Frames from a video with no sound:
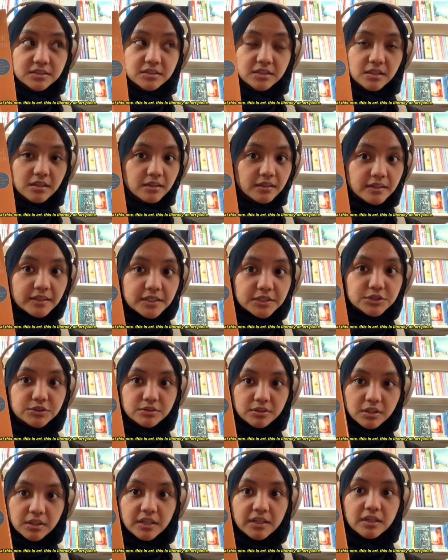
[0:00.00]

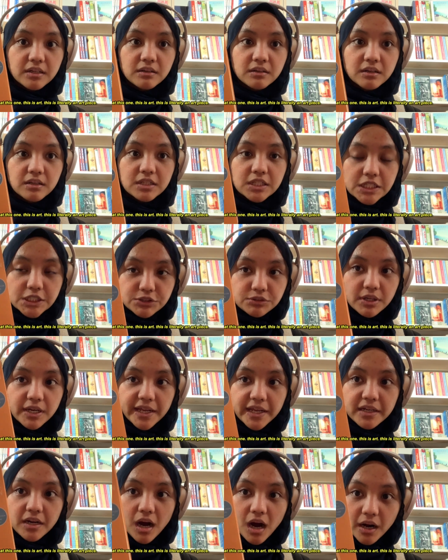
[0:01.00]
literally, literally
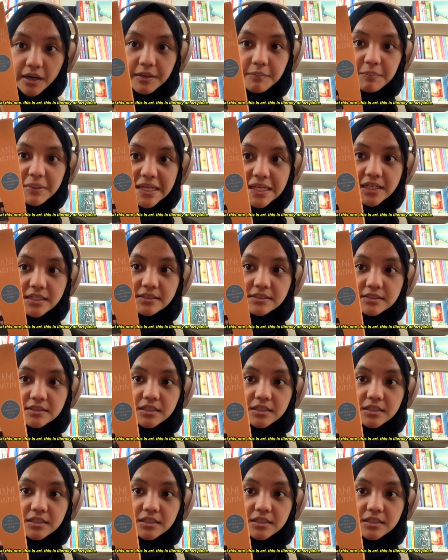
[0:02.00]
an piece.